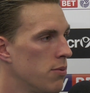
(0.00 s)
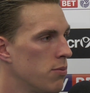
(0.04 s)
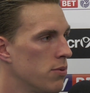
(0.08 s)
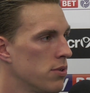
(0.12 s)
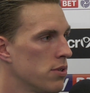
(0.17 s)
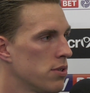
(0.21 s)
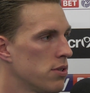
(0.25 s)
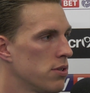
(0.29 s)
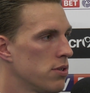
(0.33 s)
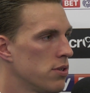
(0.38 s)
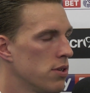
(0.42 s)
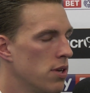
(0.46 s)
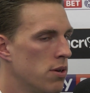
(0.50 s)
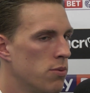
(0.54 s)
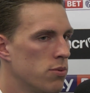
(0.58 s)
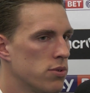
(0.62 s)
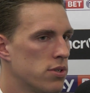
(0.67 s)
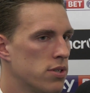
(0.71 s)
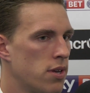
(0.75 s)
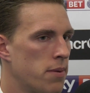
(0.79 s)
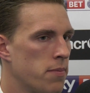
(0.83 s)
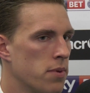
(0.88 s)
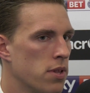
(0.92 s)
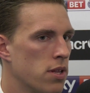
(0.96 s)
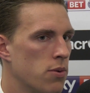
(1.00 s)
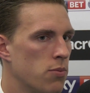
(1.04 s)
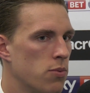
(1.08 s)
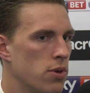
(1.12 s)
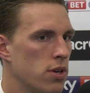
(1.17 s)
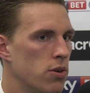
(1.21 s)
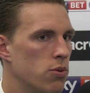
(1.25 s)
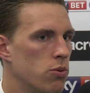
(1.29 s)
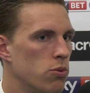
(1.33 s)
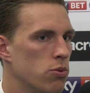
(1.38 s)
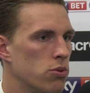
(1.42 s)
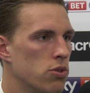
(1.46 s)
It was something that
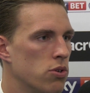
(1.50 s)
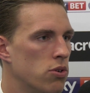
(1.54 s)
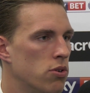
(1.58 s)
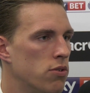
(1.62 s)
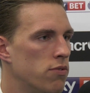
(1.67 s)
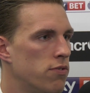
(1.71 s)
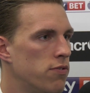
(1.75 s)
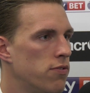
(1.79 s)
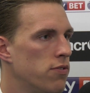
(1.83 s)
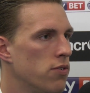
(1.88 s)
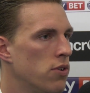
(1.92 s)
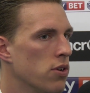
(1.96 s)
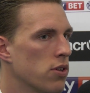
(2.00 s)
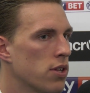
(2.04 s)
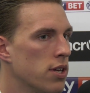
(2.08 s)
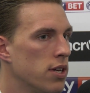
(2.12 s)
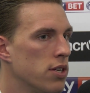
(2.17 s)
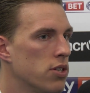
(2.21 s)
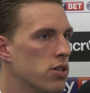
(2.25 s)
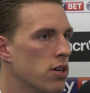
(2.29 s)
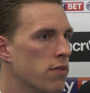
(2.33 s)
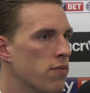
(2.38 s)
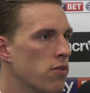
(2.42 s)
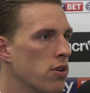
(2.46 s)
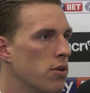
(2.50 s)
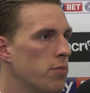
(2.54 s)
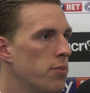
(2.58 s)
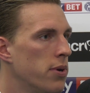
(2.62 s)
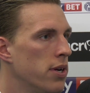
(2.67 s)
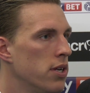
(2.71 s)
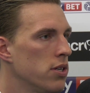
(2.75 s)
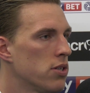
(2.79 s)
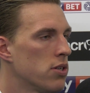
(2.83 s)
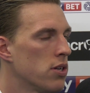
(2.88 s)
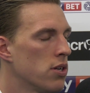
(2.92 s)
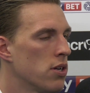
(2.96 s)
we all sort of looked at each other on the
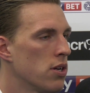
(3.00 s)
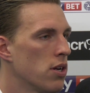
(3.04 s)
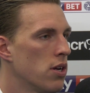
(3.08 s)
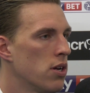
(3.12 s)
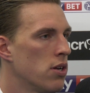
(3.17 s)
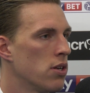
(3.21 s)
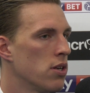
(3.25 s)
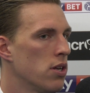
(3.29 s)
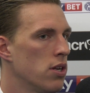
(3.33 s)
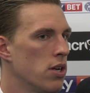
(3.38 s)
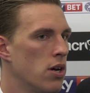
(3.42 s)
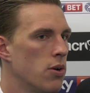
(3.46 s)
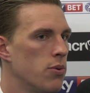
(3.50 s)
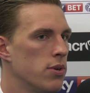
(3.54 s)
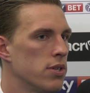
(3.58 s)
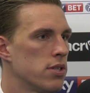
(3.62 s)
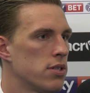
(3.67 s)
pitch and you know,